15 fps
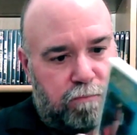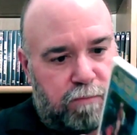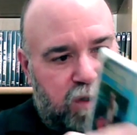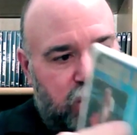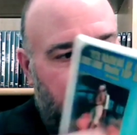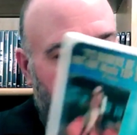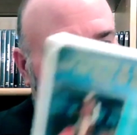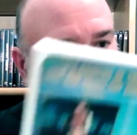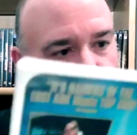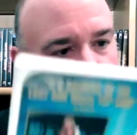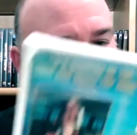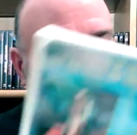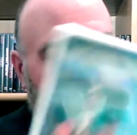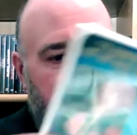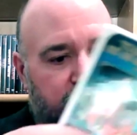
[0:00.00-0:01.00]
So I do
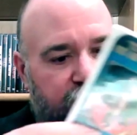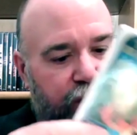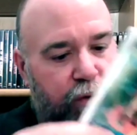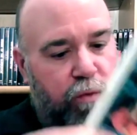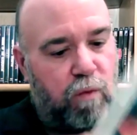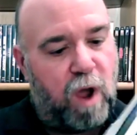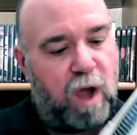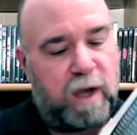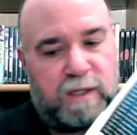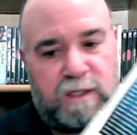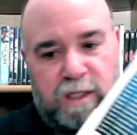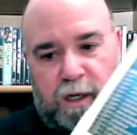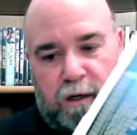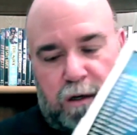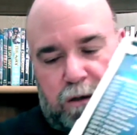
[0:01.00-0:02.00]
recommend The
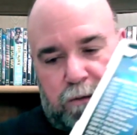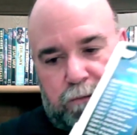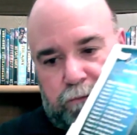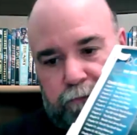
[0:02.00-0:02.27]
Rocketeer.